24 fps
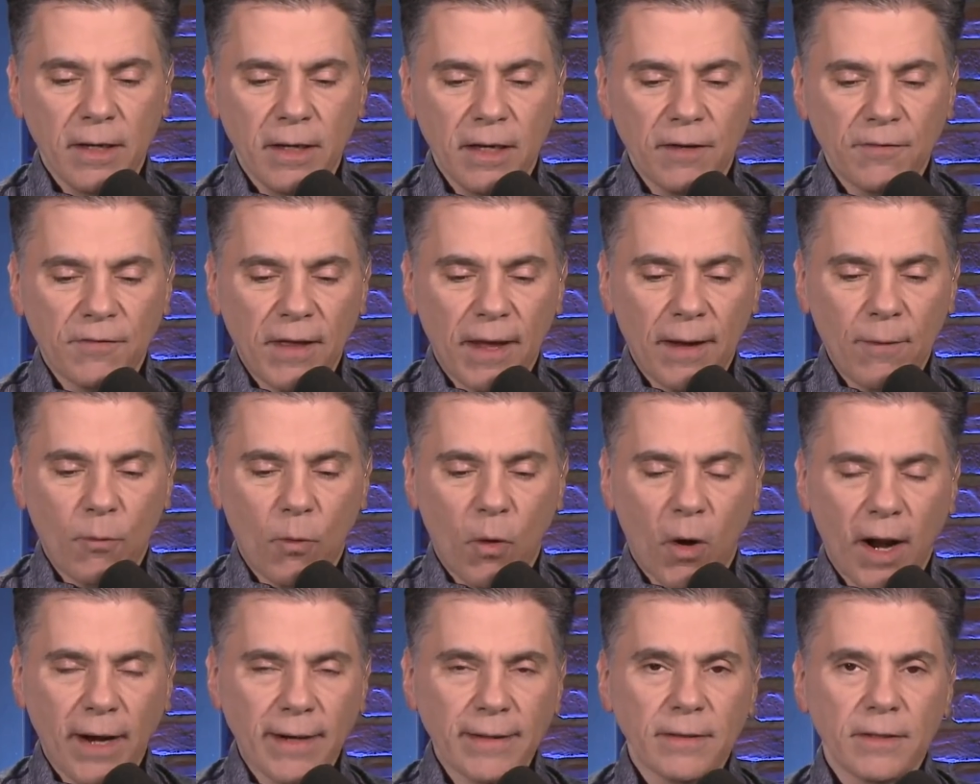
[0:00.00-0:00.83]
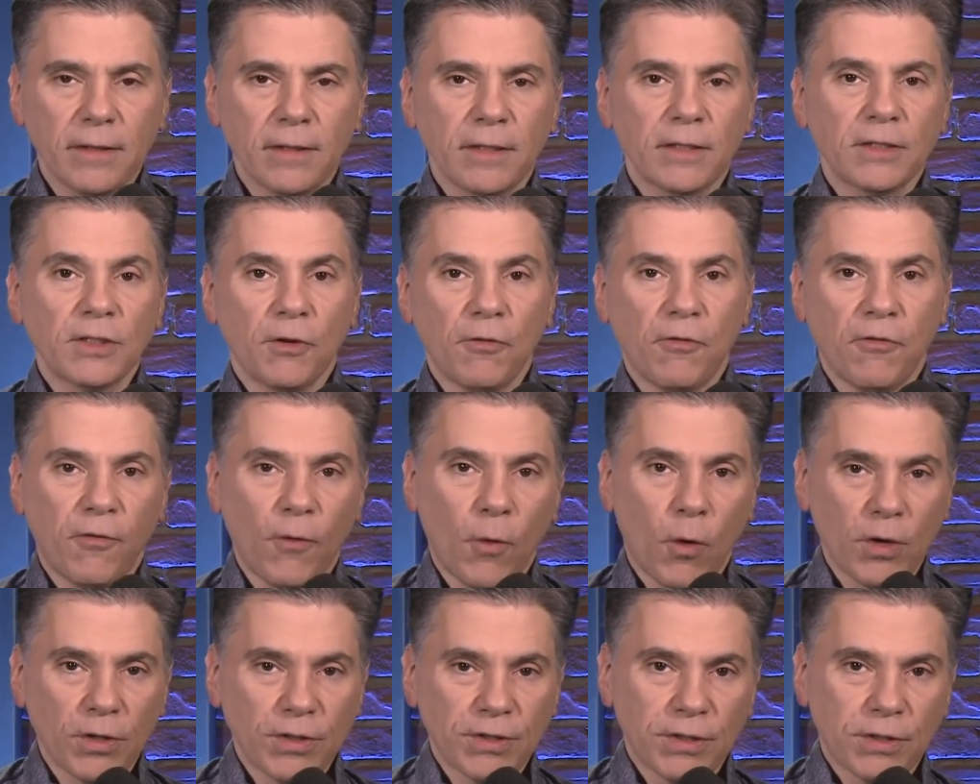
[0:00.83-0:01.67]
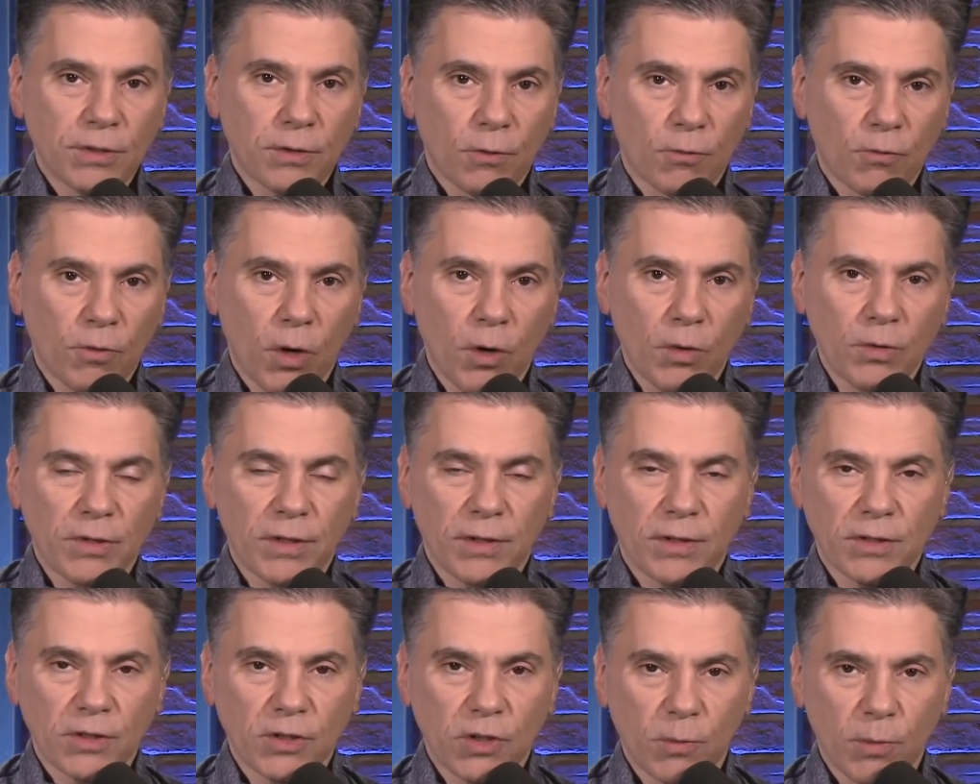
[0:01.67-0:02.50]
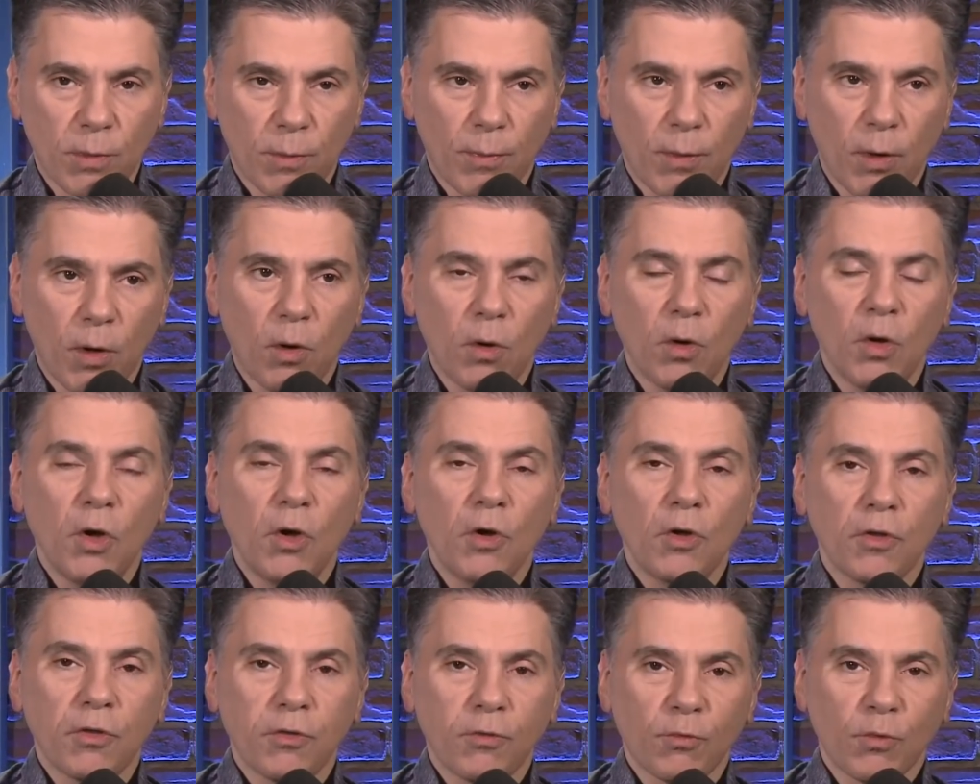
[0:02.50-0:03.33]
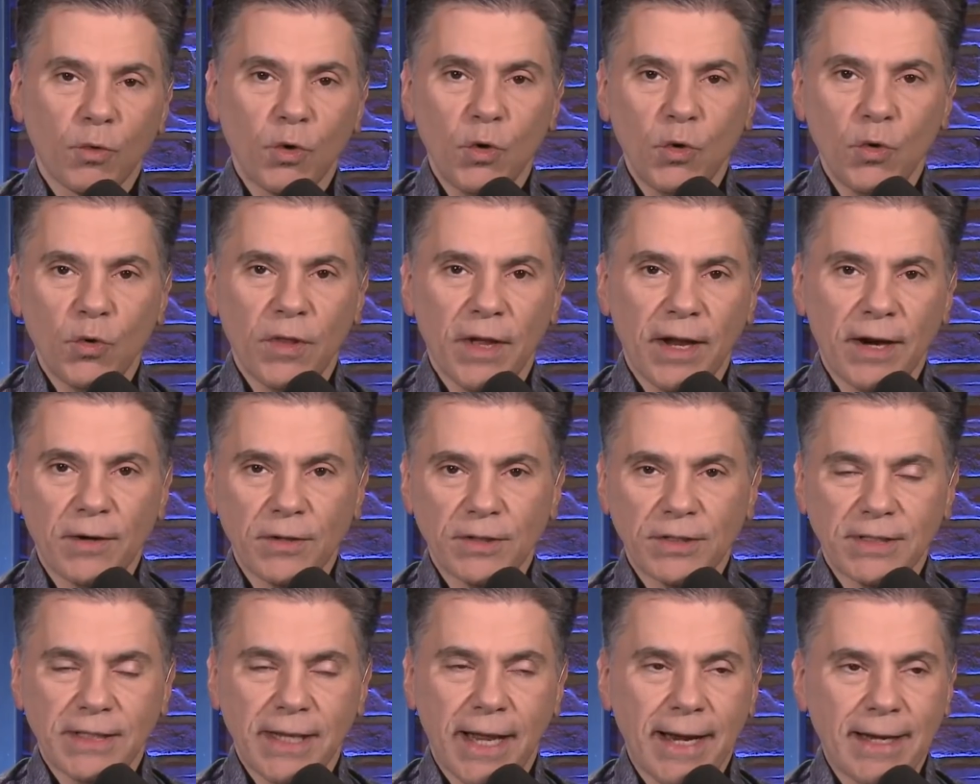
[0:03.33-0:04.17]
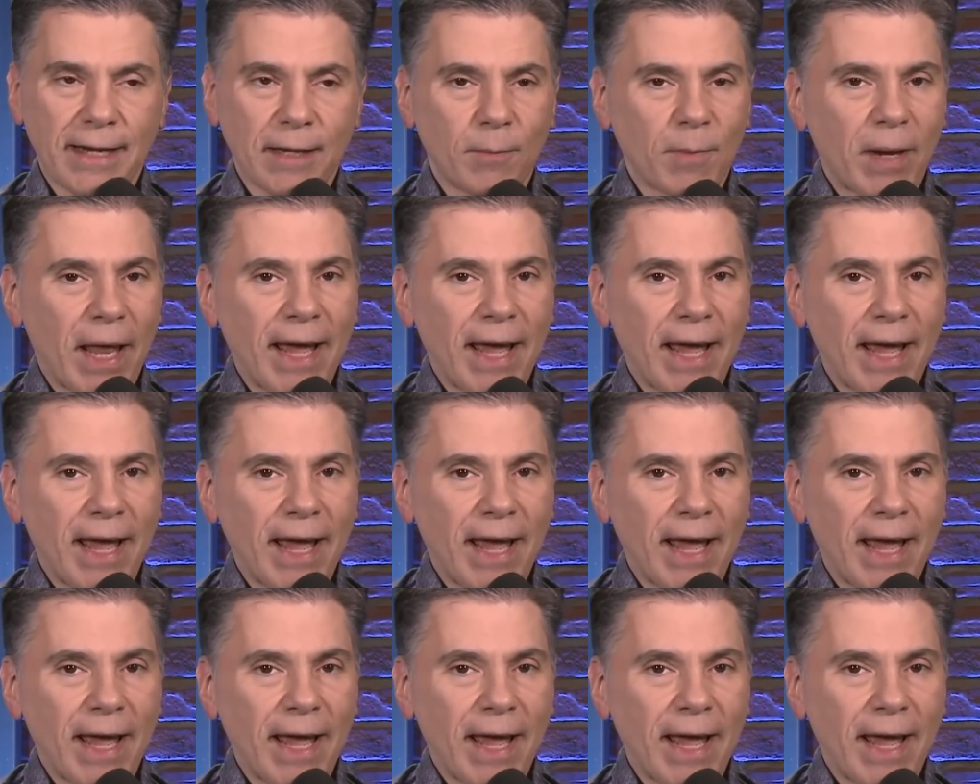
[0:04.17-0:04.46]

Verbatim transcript: if they want to force the road to the Super Bowl through their stadium.